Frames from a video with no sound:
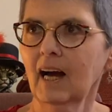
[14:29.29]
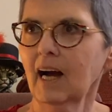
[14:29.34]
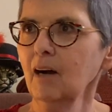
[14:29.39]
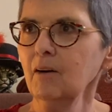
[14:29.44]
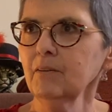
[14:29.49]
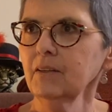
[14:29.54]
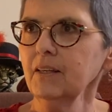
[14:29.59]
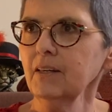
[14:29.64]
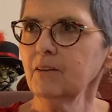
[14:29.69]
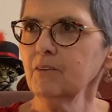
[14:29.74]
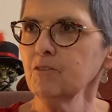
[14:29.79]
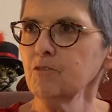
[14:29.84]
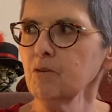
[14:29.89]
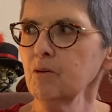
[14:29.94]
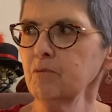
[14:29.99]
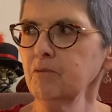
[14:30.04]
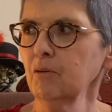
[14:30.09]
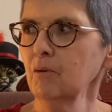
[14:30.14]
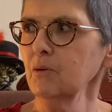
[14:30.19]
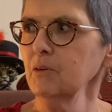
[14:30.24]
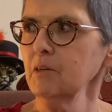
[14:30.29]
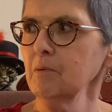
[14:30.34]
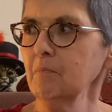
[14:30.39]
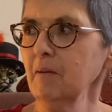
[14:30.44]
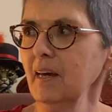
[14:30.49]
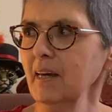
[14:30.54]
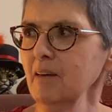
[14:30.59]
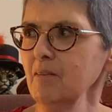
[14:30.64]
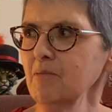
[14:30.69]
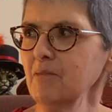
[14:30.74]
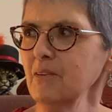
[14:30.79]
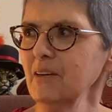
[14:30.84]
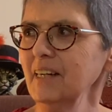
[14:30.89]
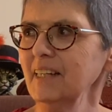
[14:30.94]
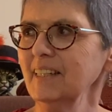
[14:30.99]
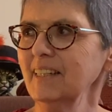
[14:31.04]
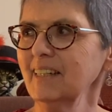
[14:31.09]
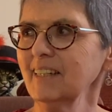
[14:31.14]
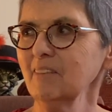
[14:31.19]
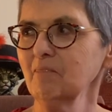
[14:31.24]
How are they going to afford to pay for
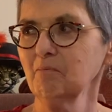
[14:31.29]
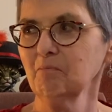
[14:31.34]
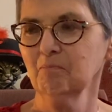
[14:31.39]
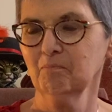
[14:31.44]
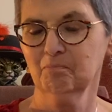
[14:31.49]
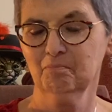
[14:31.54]
it?